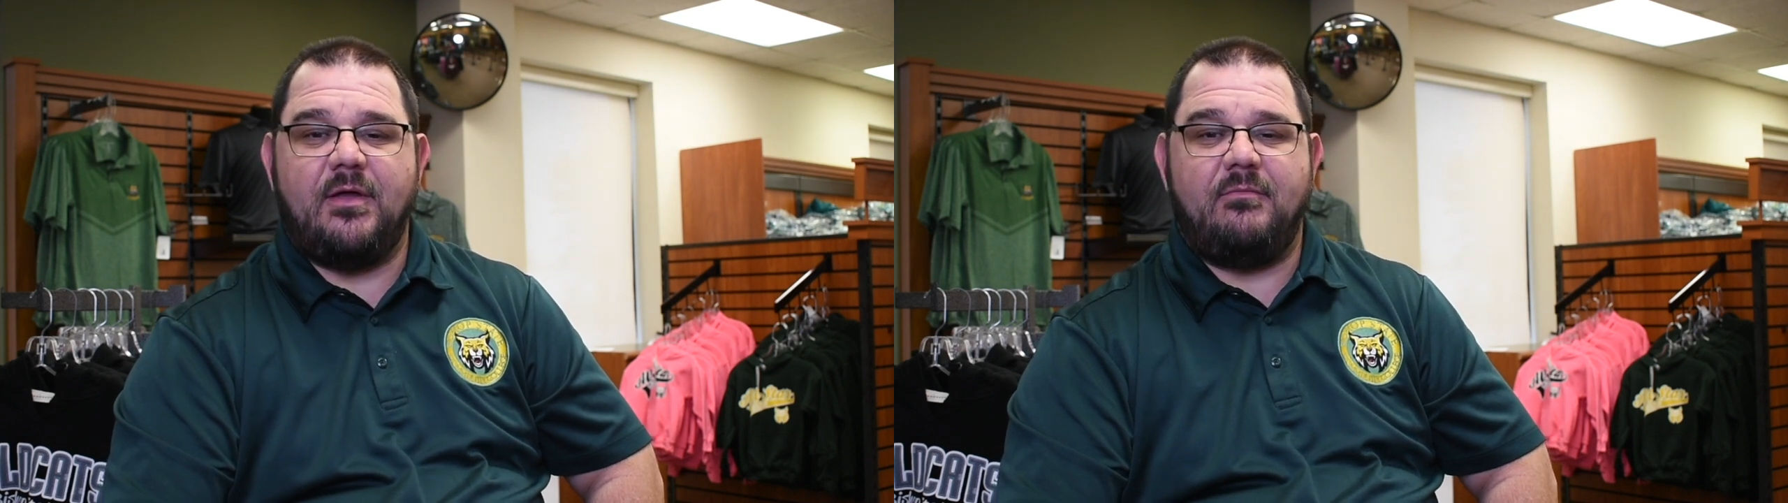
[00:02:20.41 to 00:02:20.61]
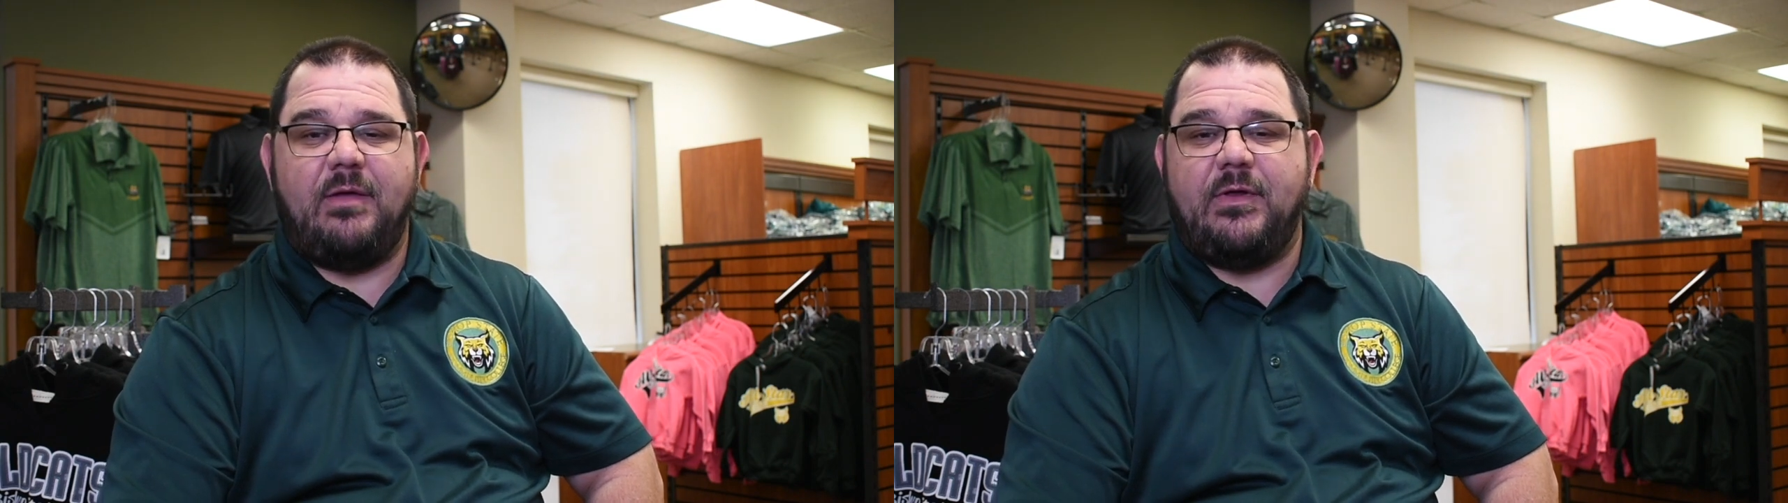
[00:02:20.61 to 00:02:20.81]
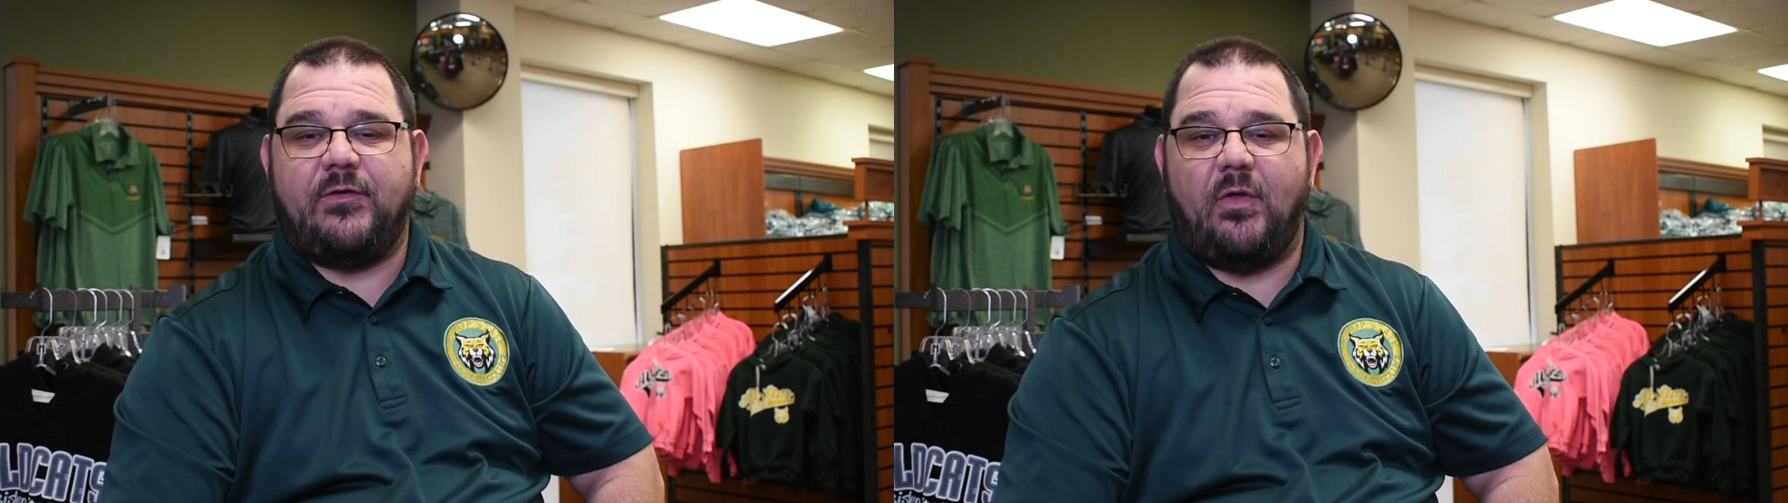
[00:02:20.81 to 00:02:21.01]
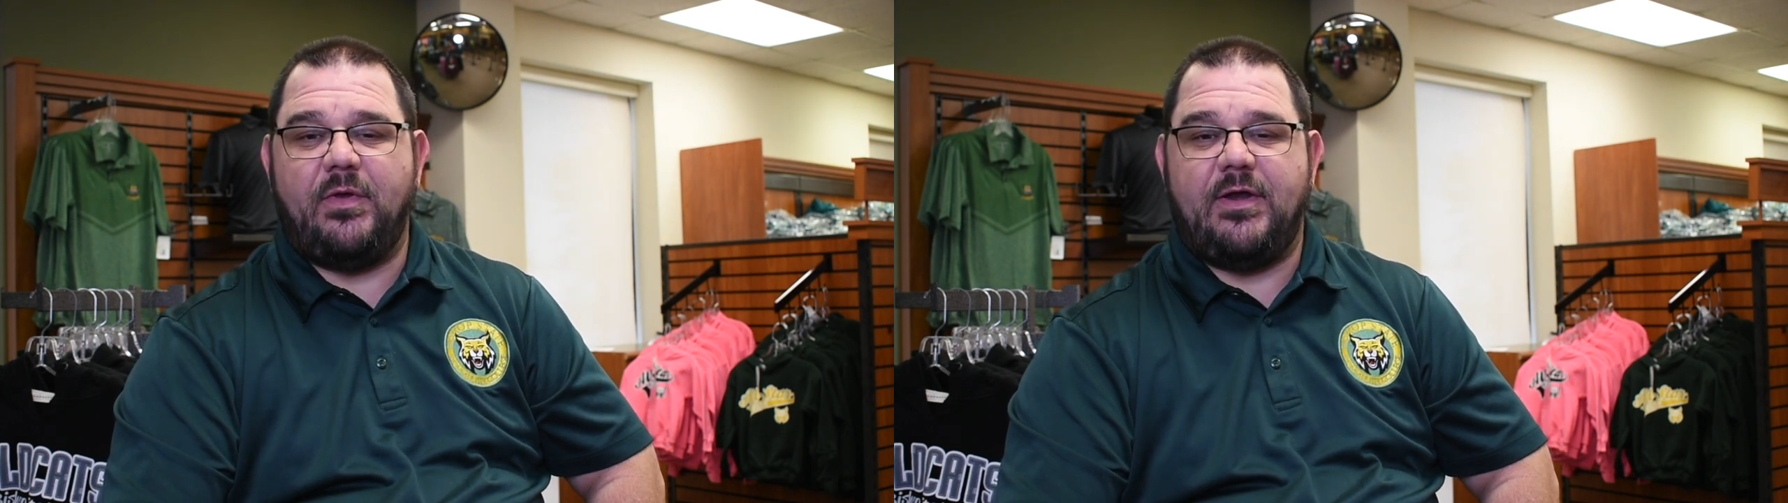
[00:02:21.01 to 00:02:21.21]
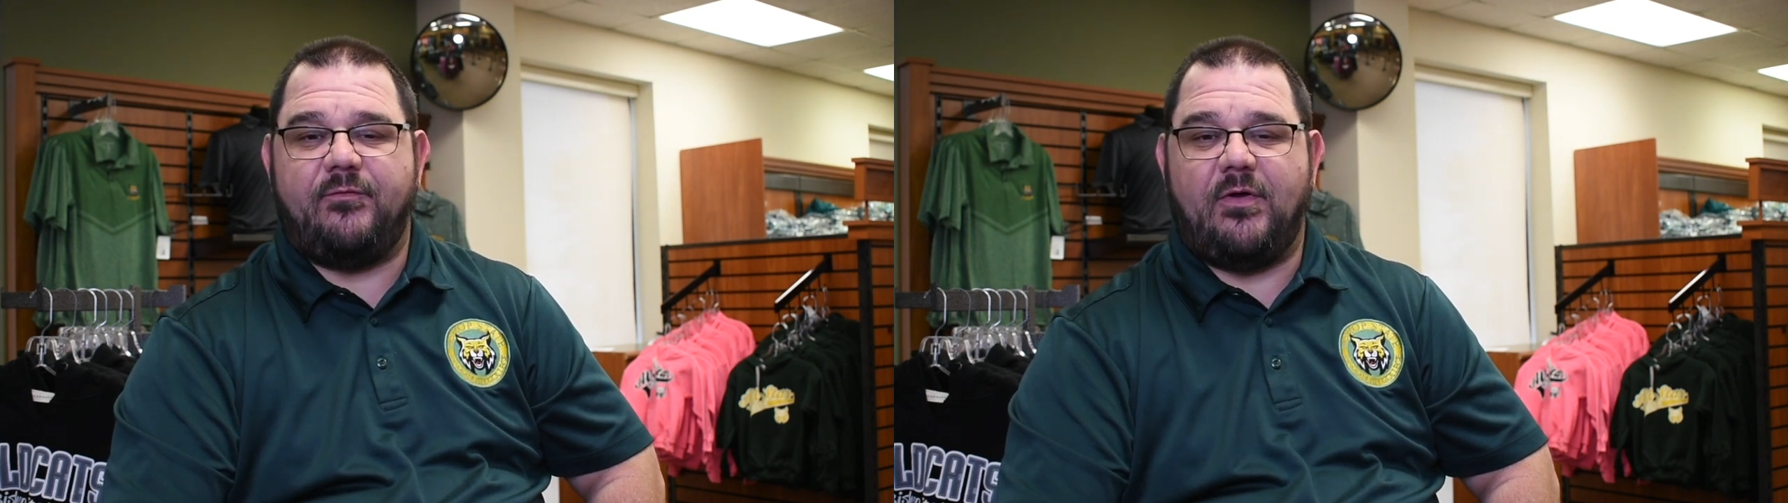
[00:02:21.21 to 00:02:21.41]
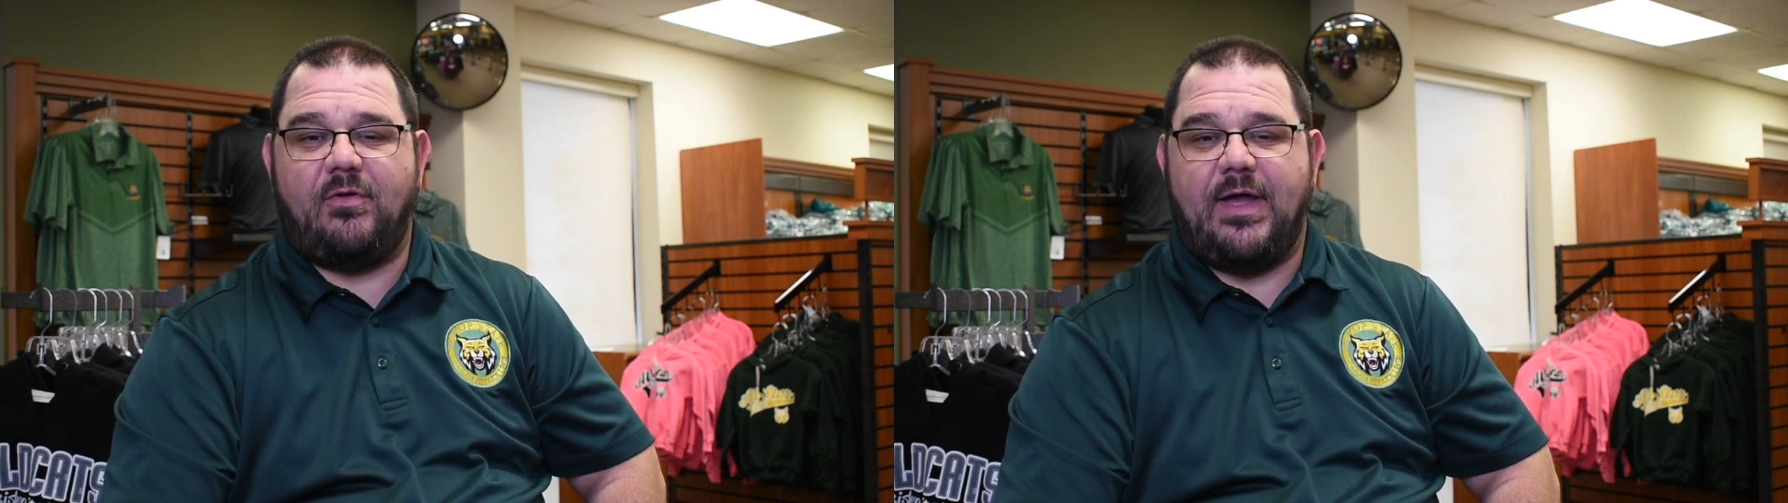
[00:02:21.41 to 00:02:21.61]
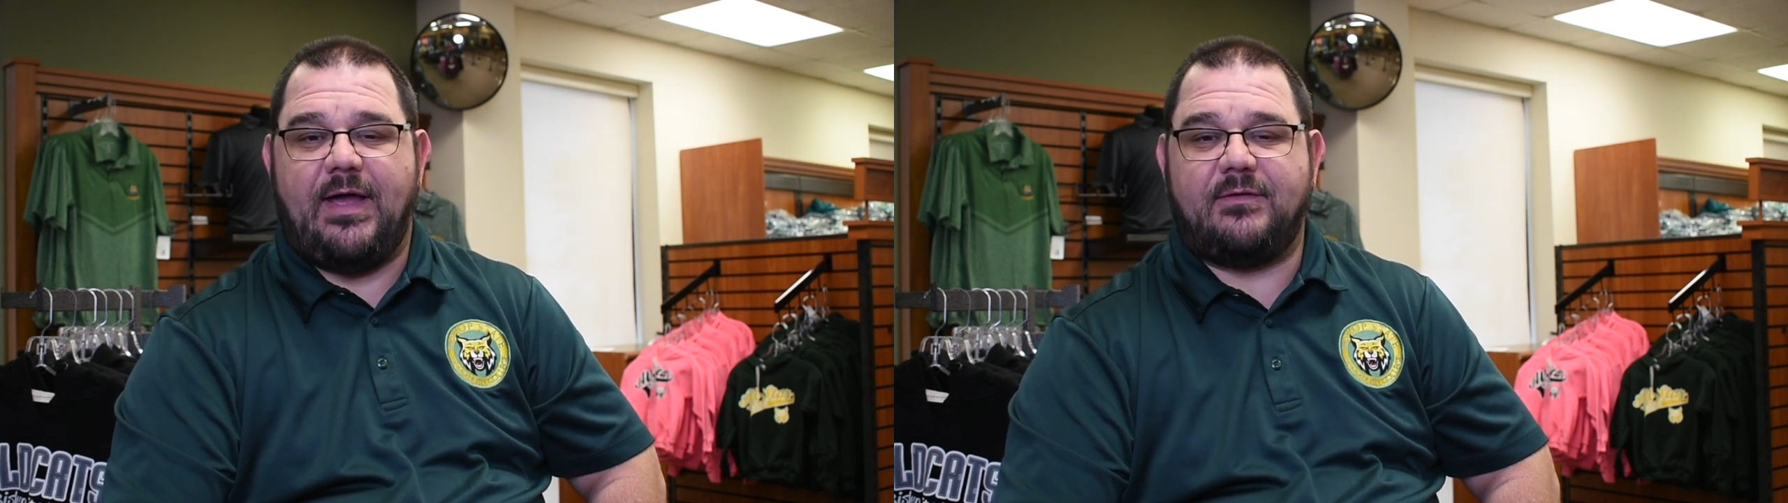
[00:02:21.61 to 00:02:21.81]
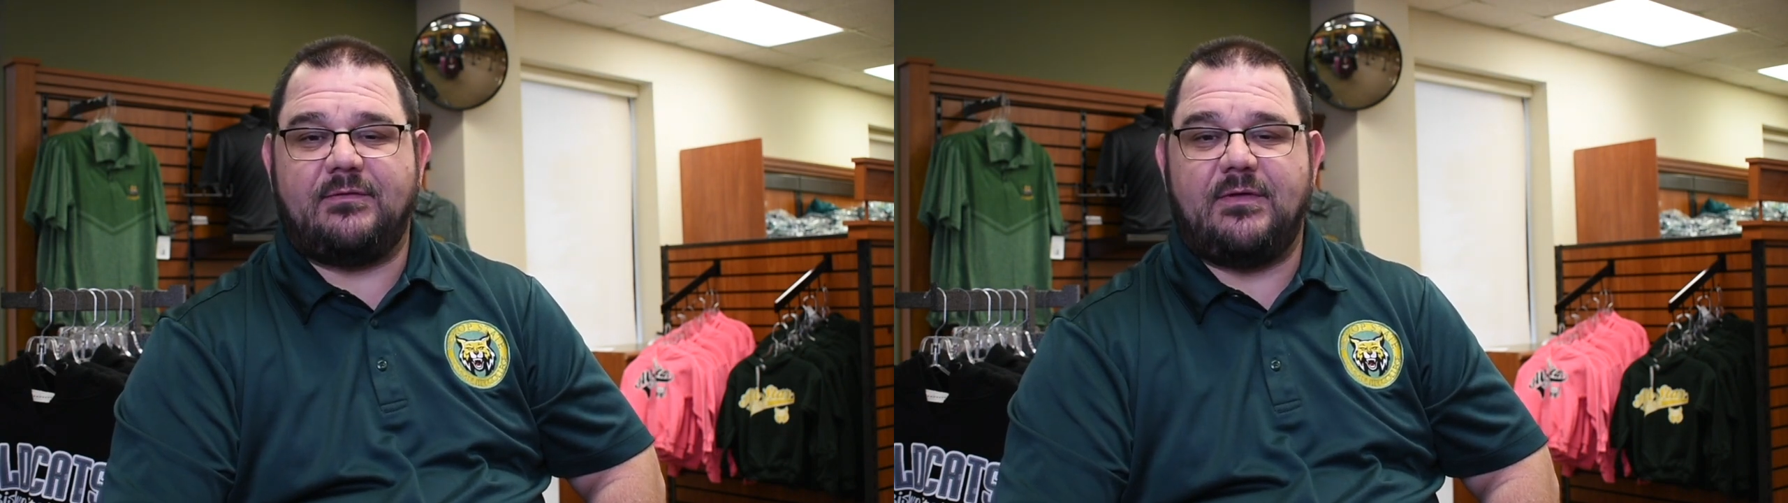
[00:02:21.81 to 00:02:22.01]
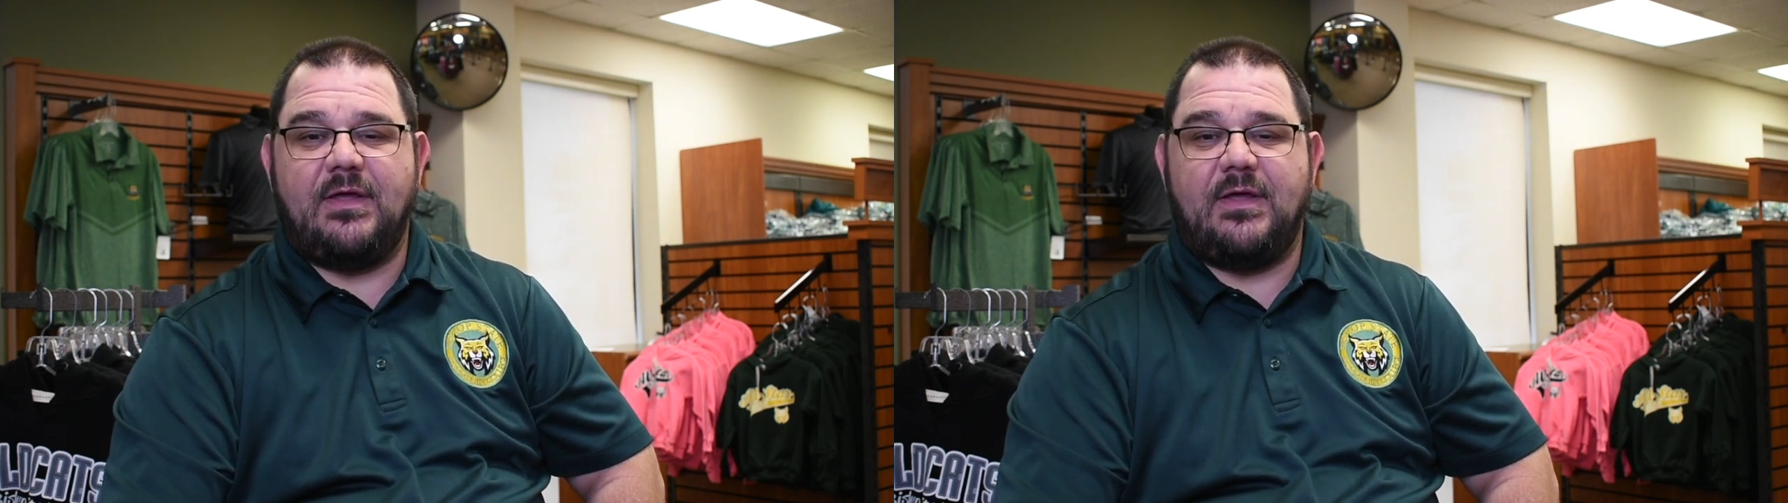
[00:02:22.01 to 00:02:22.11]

maybe a totally different class.